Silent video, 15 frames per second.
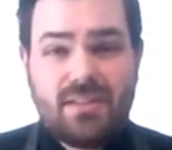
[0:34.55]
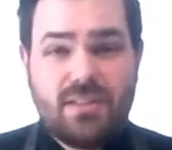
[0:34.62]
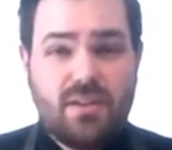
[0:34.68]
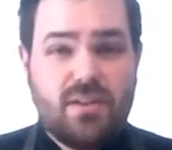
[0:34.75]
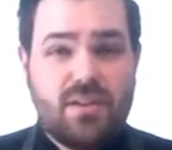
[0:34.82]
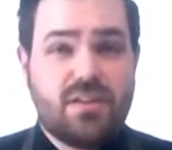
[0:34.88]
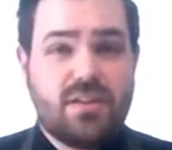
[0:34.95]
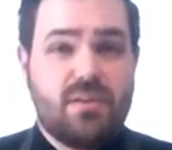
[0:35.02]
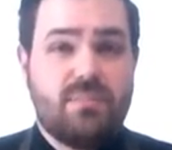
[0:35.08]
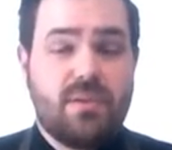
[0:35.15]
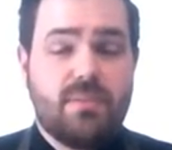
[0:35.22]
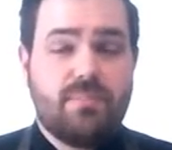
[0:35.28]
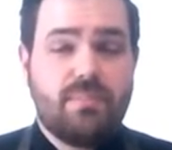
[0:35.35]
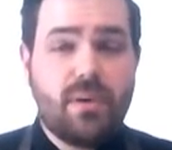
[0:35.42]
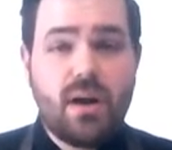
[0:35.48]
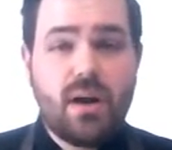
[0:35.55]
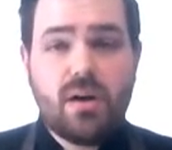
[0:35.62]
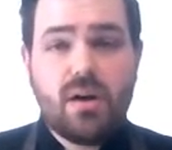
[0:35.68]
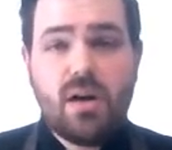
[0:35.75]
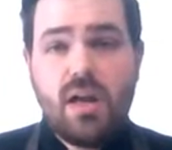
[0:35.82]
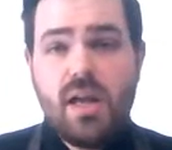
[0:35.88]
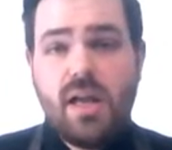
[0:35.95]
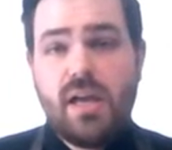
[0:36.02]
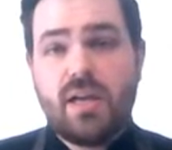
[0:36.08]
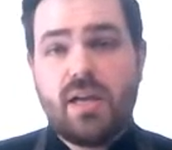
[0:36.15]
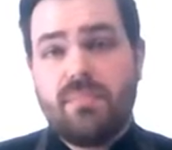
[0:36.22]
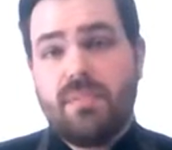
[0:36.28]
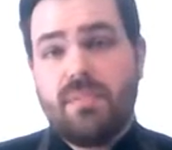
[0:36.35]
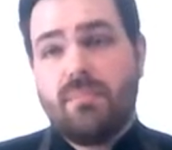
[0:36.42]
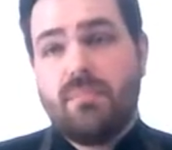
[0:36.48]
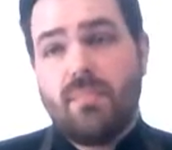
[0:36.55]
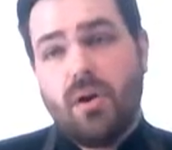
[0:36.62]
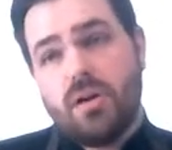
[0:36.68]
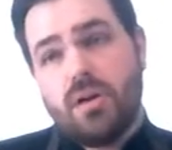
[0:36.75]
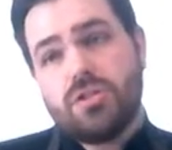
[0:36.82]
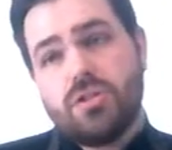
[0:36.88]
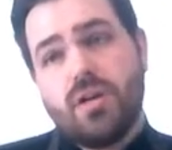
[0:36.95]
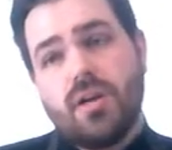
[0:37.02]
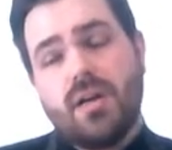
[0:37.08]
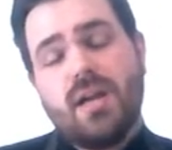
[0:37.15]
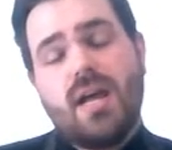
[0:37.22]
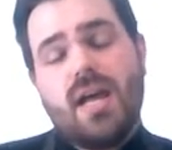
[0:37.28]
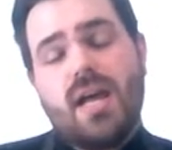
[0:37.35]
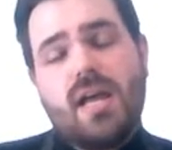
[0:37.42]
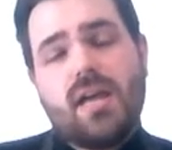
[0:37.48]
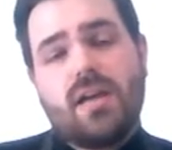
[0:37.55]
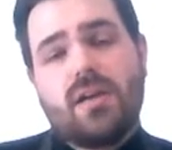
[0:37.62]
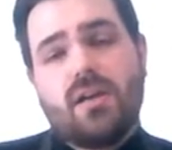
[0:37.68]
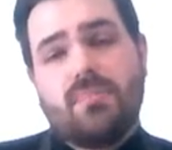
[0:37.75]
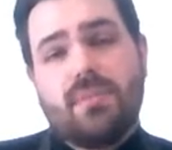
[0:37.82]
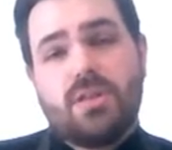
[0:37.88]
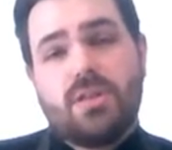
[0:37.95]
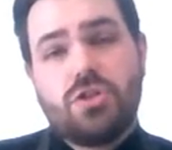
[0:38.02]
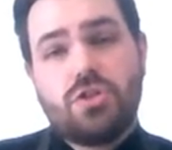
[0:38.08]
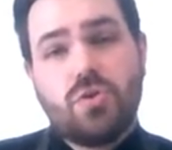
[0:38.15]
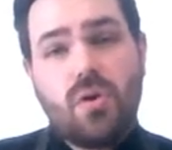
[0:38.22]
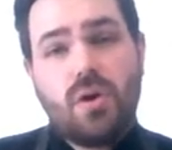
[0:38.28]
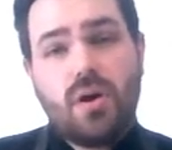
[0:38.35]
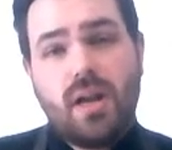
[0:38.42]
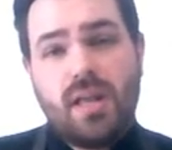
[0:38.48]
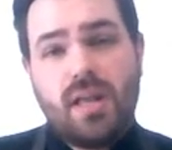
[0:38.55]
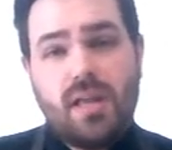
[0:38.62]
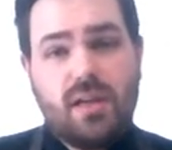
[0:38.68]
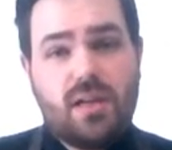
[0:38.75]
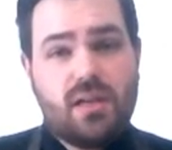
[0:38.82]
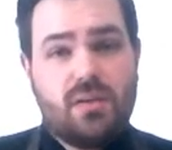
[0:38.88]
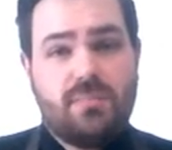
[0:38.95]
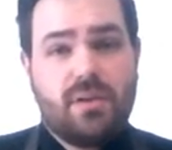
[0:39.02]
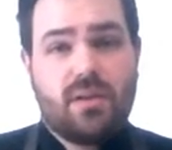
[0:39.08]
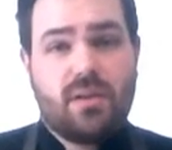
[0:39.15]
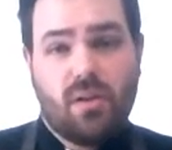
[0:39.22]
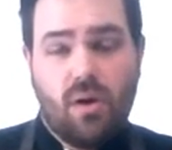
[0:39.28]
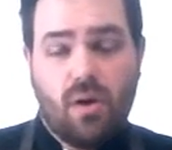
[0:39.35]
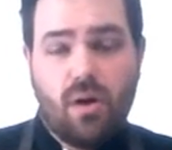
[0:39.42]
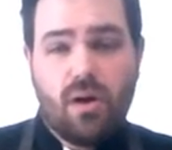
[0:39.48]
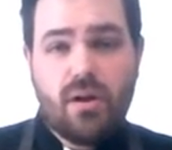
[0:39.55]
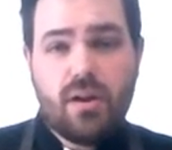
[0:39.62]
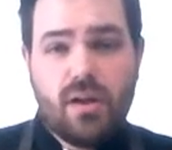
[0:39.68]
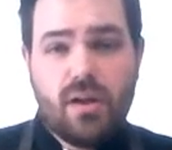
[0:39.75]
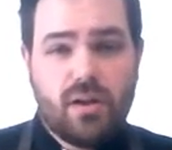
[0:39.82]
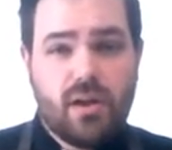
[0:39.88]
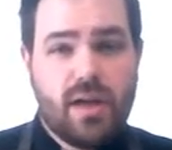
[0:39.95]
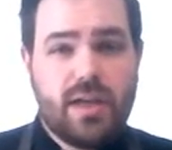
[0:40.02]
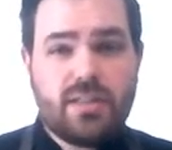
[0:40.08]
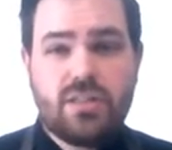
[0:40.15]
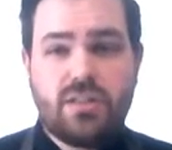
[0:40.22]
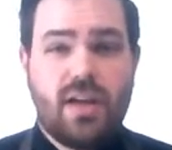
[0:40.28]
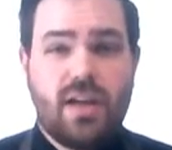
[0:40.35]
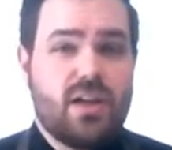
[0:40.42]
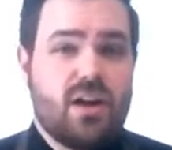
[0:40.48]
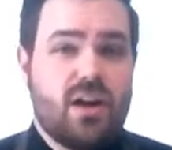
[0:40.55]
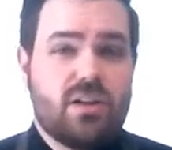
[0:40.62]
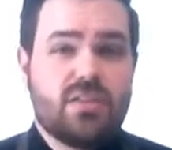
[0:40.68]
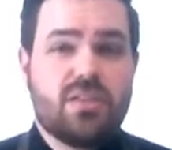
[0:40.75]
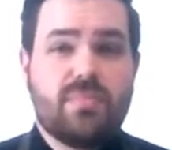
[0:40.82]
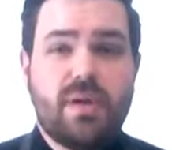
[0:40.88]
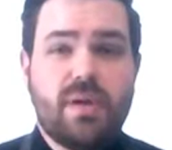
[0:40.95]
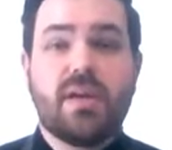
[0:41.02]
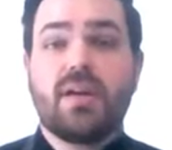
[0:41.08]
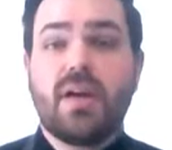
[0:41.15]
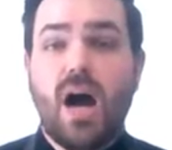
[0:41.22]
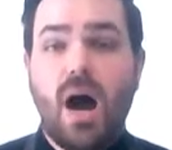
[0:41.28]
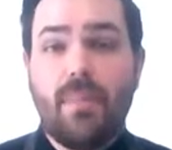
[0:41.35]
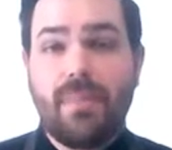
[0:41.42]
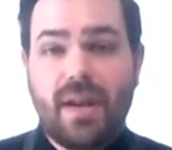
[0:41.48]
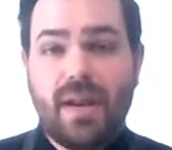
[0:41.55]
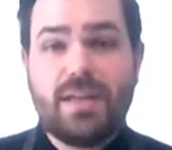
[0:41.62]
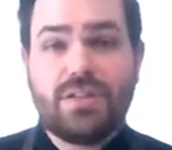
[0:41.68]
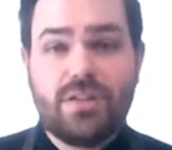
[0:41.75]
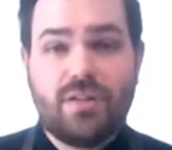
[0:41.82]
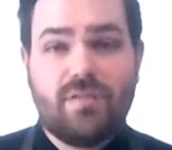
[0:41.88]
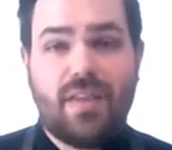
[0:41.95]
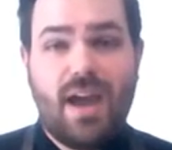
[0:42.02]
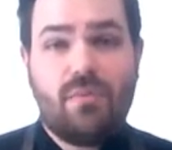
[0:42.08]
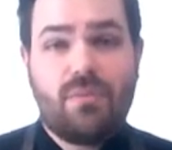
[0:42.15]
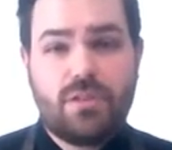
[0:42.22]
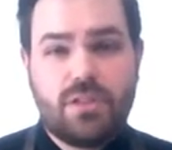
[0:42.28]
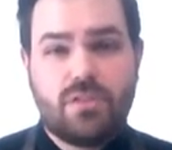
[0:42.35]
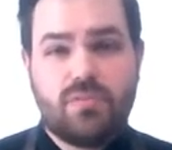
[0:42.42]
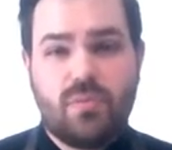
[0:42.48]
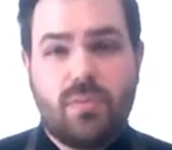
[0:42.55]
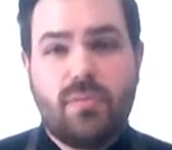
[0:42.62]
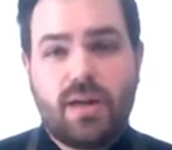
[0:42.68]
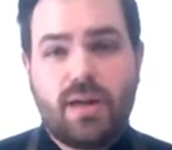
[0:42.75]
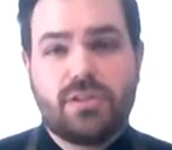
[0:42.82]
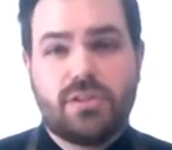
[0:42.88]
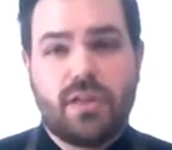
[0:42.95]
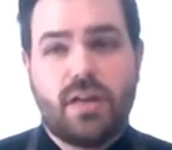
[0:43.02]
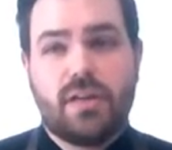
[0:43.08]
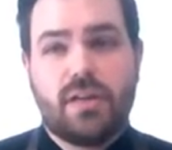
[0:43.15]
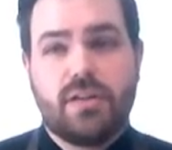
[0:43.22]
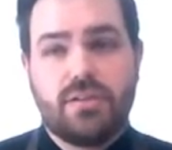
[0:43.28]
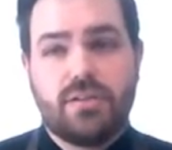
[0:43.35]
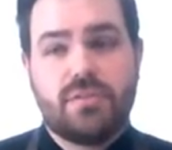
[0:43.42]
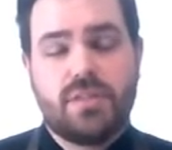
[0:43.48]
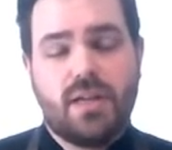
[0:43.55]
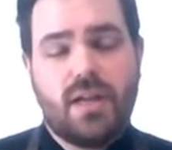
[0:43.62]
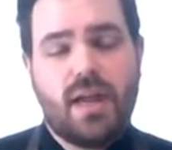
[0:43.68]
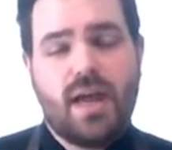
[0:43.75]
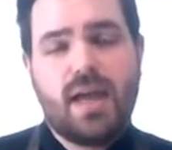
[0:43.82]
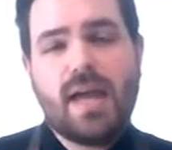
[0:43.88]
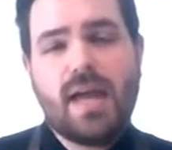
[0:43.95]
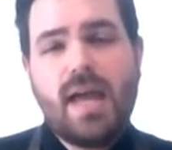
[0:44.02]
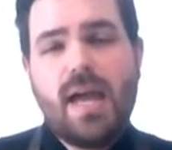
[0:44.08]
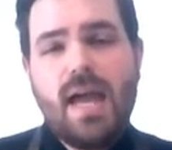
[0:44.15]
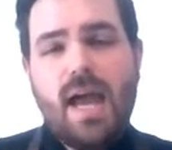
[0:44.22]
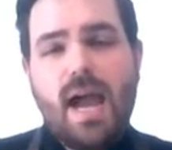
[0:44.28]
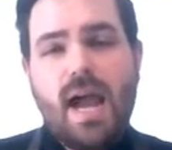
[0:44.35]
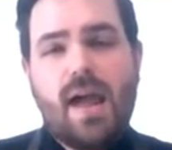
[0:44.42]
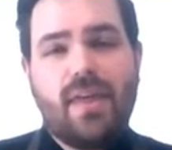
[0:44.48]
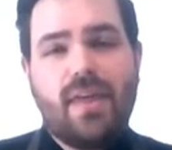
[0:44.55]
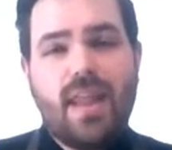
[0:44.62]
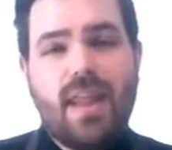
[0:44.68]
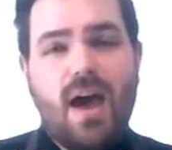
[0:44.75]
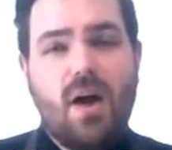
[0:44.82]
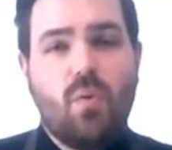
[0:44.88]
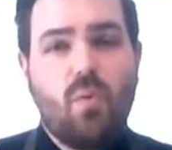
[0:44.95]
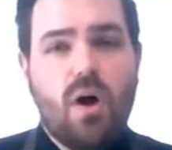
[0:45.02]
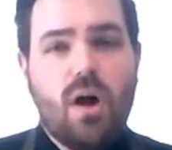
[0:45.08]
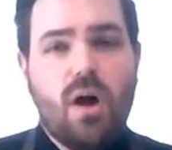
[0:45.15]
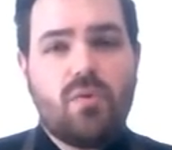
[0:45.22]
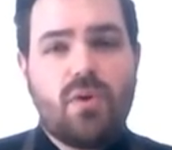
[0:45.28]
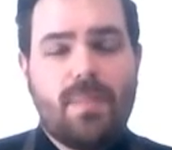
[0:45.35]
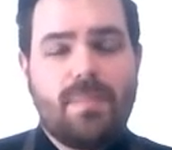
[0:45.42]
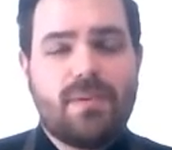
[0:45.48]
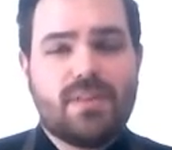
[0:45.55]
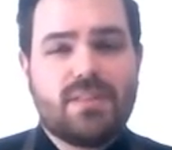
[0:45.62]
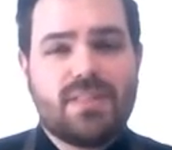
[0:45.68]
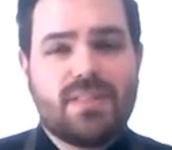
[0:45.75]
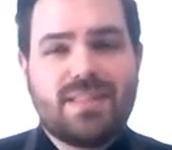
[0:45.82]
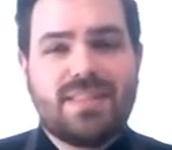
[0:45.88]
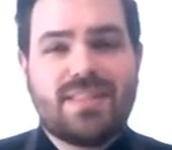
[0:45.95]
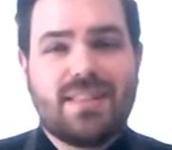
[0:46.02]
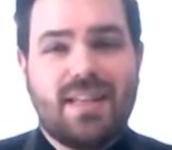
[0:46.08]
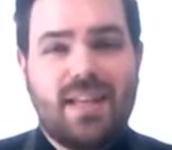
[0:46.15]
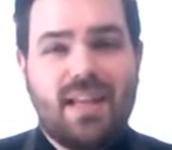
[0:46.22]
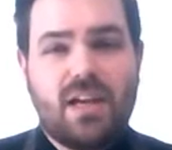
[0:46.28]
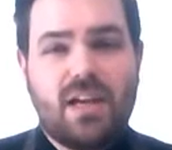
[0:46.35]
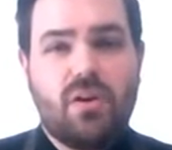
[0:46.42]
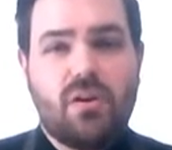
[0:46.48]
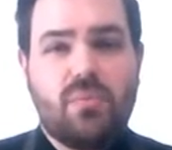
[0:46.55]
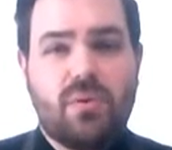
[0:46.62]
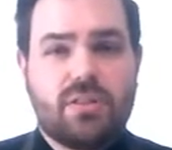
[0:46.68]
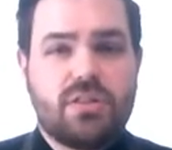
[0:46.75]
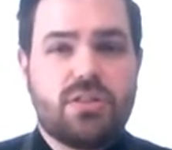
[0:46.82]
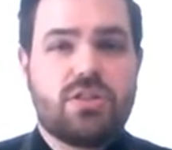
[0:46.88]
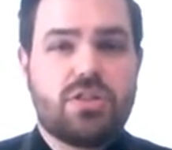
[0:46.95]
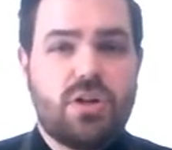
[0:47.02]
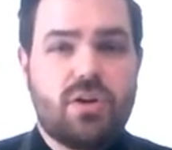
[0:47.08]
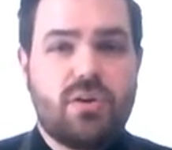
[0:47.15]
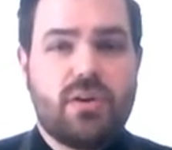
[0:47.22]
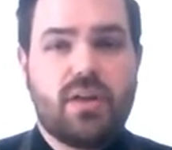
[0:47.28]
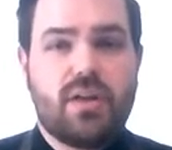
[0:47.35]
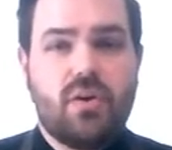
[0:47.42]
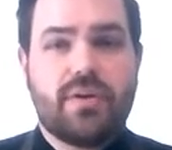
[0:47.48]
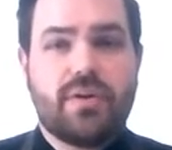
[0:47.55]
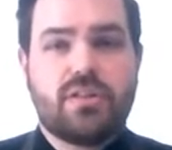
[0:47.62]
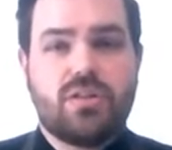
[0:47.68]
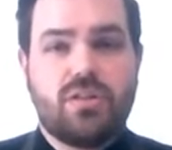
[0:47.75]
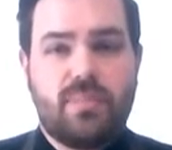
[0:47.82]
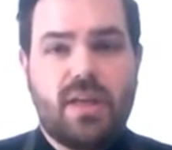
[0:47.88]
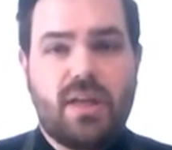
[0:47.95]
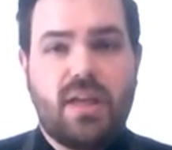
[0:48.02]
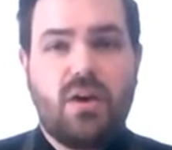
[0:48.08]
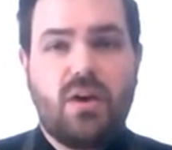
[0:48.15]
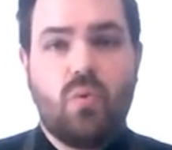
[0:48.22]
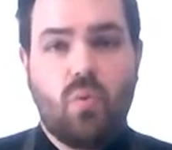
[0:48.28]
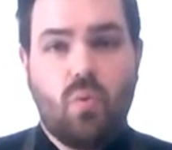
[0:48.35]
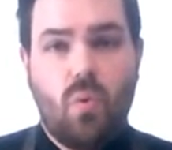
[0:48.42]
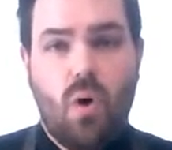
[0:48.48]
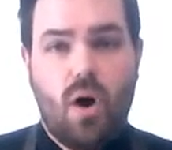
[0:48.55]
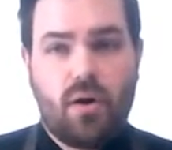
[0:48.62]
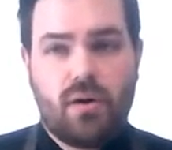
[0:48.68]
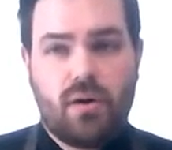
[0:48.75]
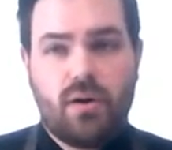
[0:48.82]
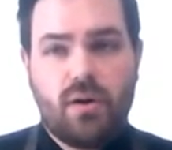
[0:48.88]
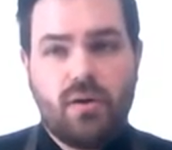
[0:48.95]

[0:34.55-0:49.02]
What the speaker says: So this could be butter, it could be margarine, it could be shortening, it could be lard. Okay, so it could also be a combination of that, which is what we're actually going to do today. And then that 1 represents the liquid, which is generally going to be water.